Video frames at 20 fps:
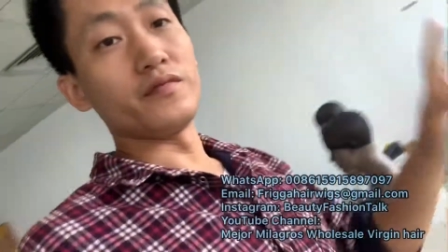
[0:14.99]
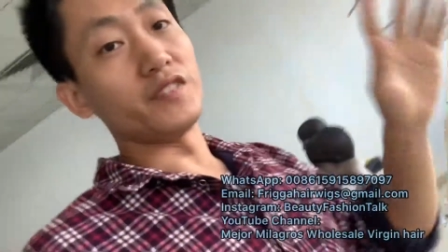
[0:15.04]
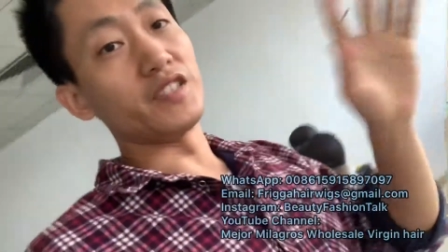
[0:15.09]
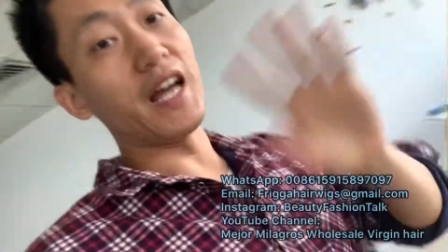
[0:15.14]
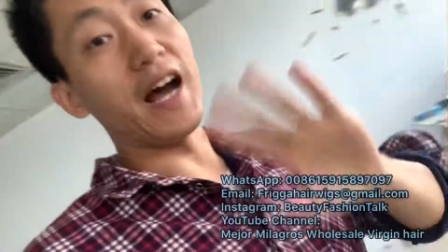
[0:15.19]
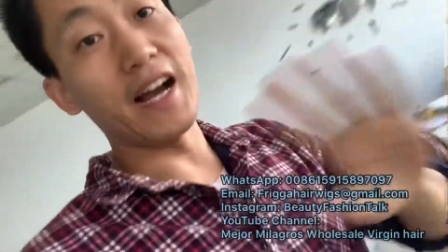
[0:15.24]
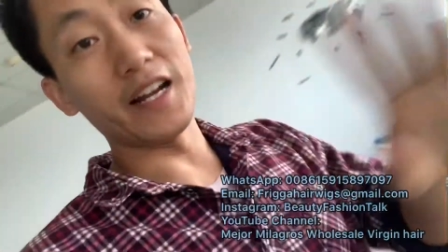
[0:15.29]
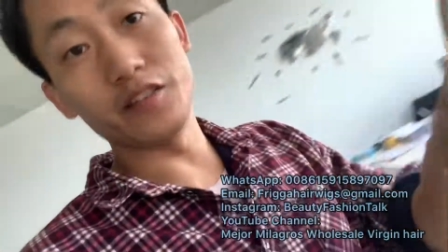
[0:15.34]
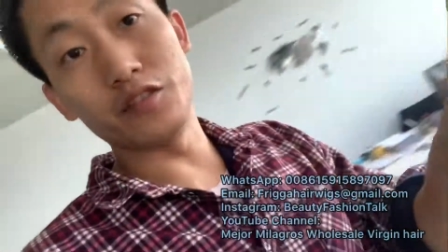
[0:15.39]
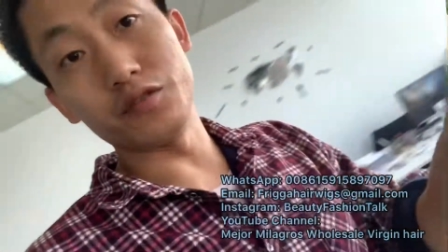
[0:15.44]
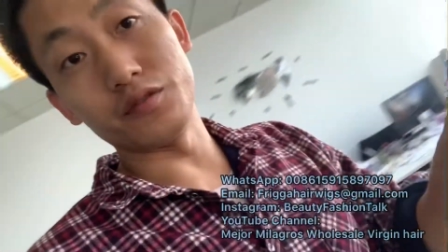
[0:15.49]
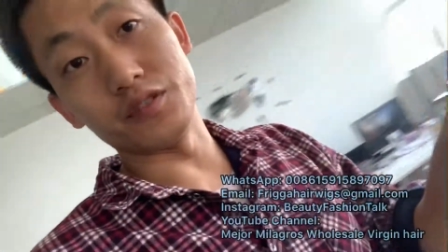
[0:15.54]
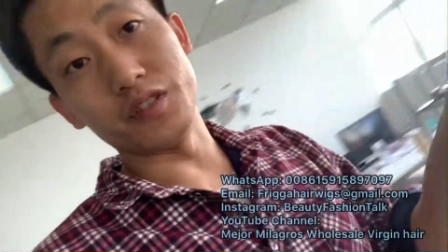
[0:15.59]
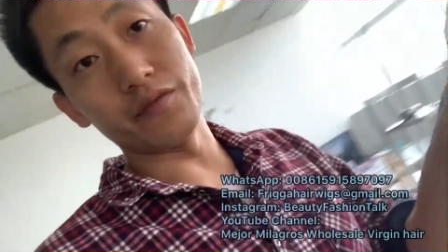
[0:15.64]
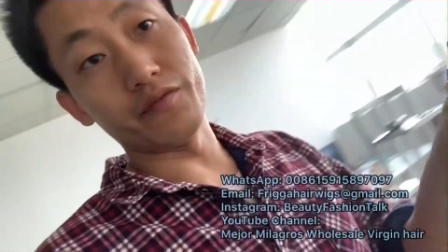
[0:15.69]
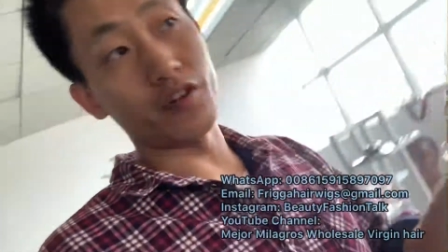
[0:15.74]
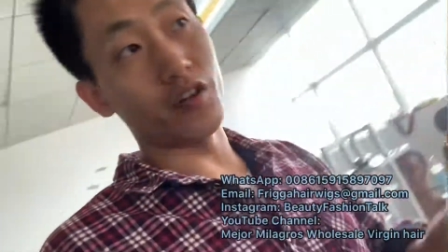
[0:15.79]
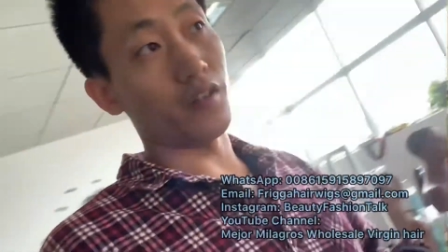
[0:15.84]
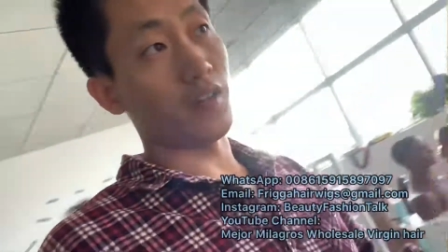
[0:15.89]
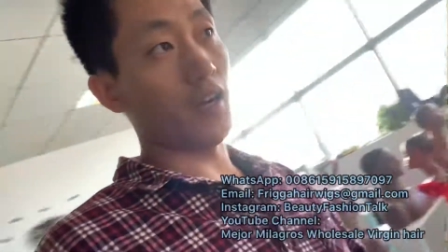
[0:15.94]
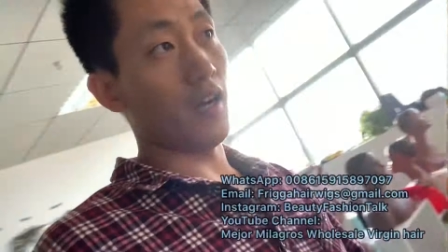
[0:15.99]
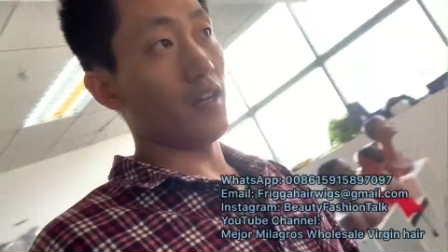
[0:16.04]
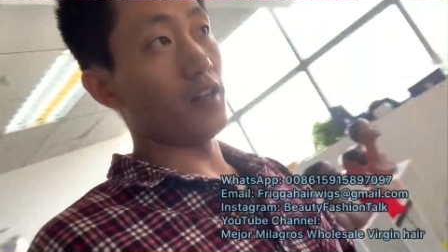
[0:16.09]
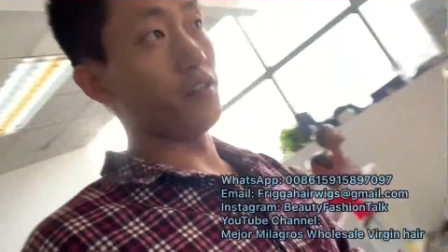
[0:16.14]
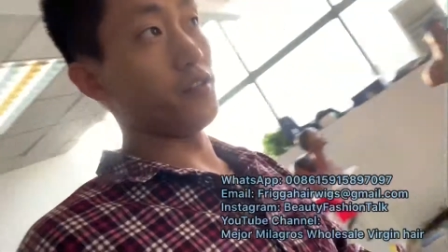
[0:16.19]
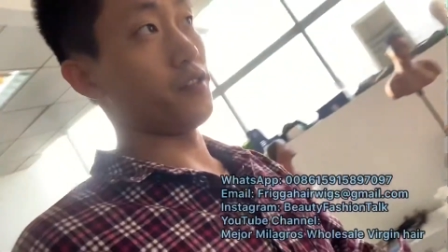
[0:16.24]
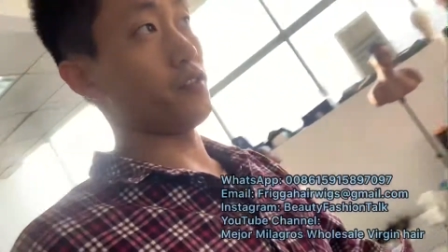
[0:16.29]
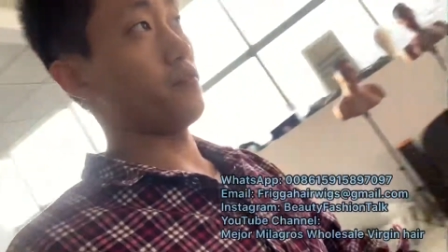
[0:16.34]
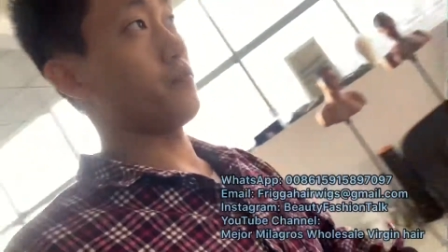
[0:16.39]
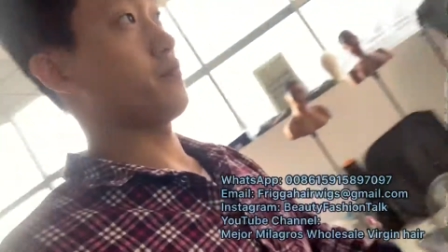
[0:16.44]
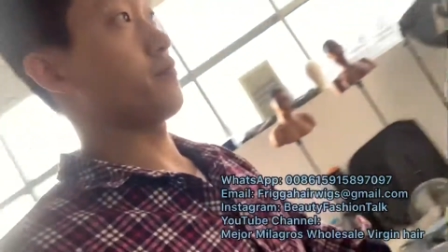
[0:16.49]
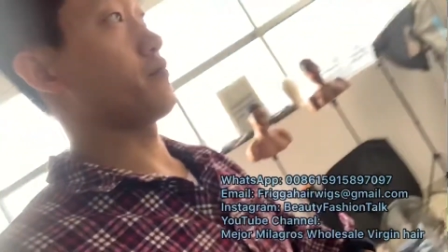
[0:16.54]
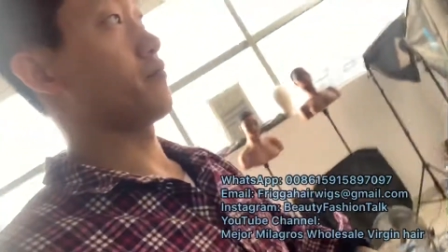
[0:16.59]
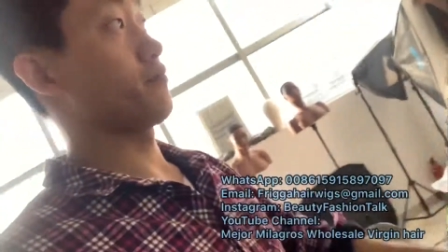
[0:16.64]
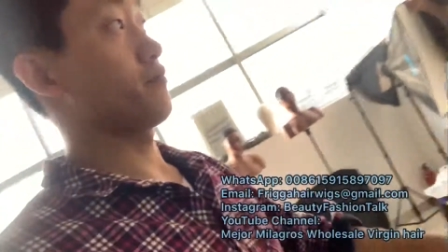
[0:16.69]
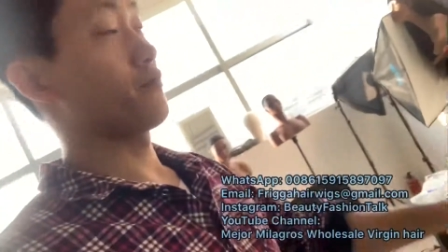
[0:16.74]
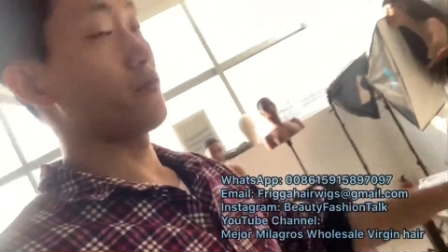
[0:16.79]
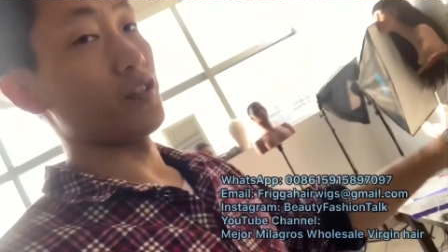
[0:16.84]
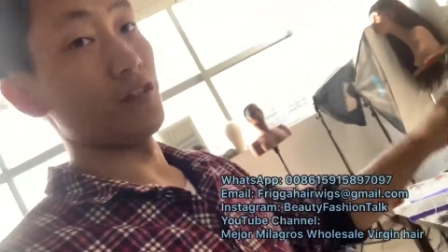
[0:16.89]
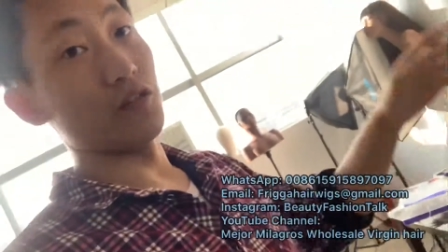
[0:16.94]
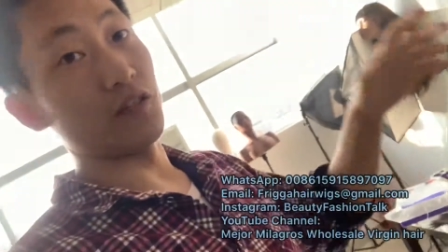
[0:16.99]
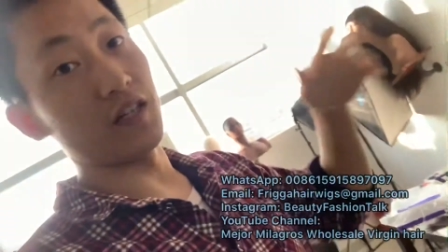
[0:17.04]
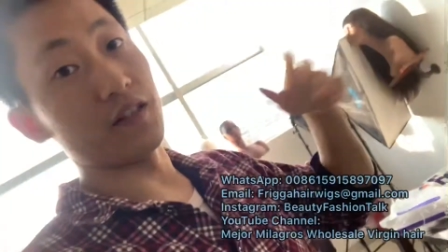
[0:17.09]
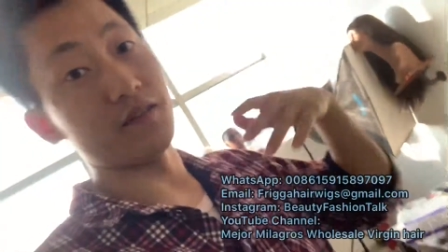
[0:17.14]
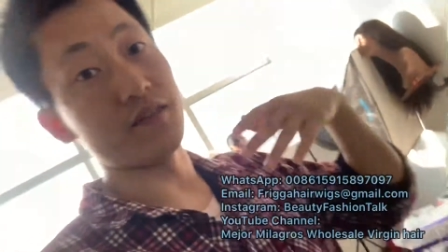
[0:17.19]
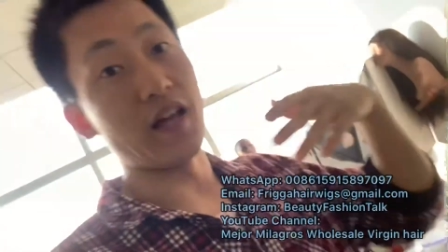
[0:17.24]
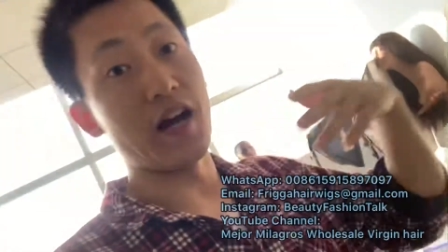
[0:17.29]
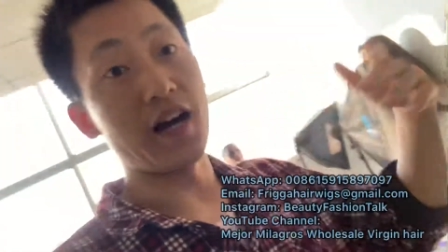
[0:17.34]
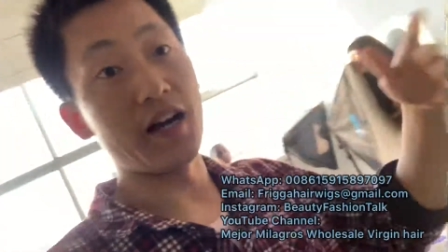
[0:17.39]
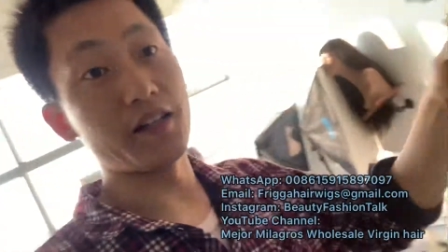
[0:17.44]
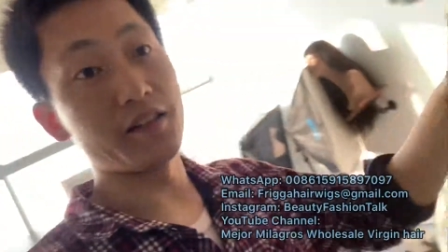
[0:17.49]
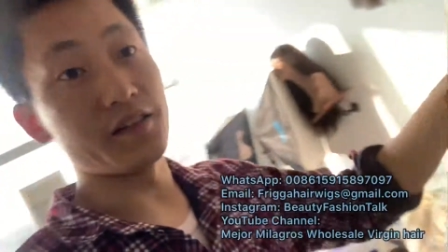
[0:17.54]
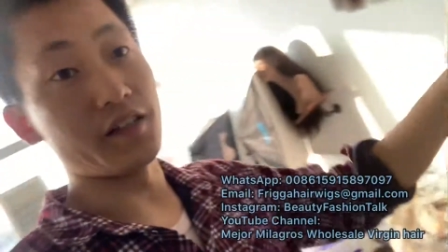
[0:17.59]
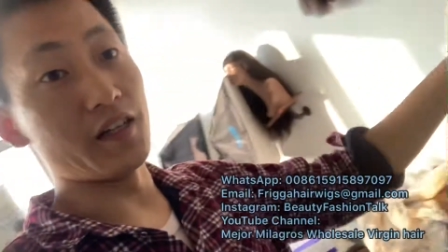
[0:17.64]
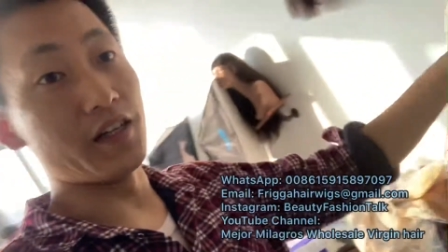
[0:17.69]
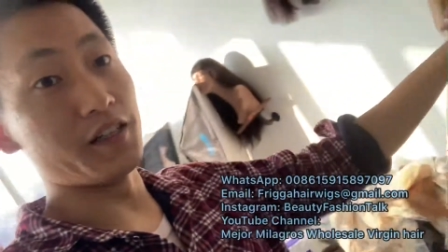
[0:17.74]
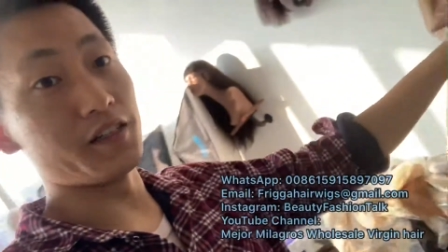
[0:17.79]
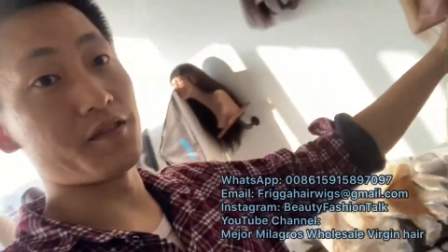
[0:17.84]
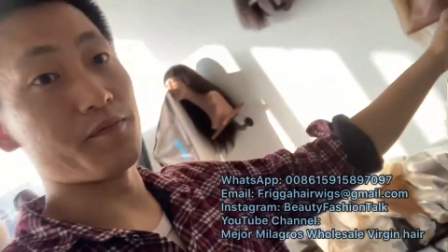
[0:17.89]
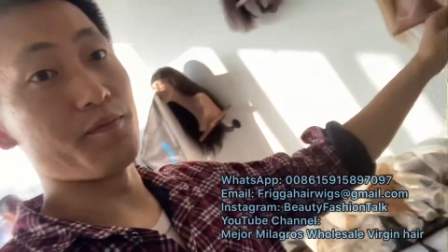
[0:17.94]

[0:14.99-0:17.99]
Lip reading: dye to different colors. You can dye it